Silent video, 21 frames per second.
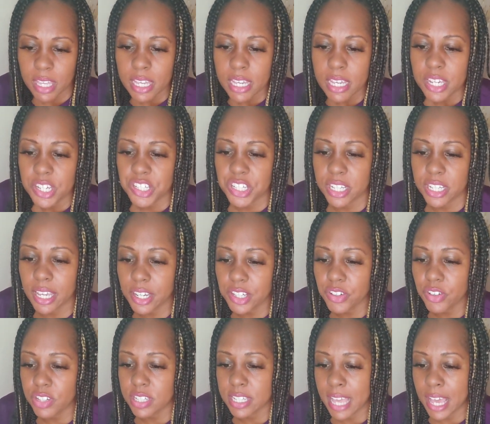She kicked her
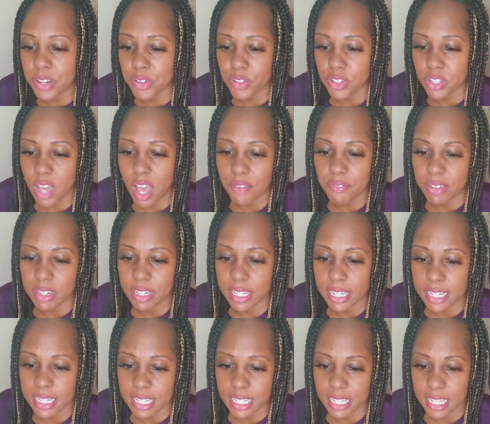sandals off and
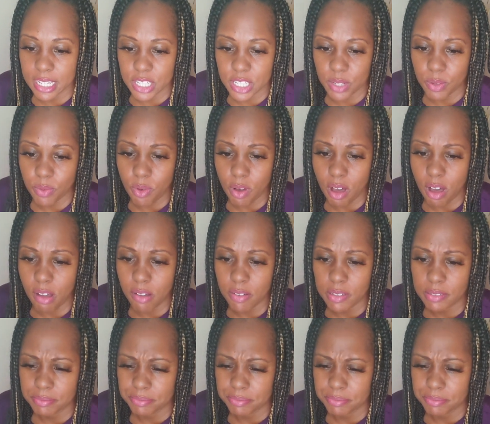leaned against the wall.